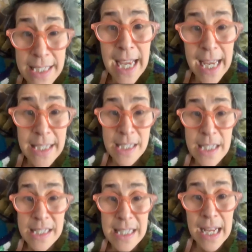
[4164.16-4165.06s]
get it to
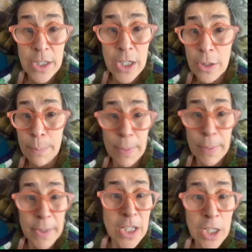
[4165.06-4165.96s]
this, that, and the other, but
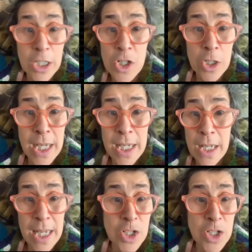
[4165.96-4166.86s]
he
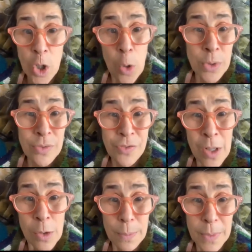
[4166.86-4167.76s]
stole the film.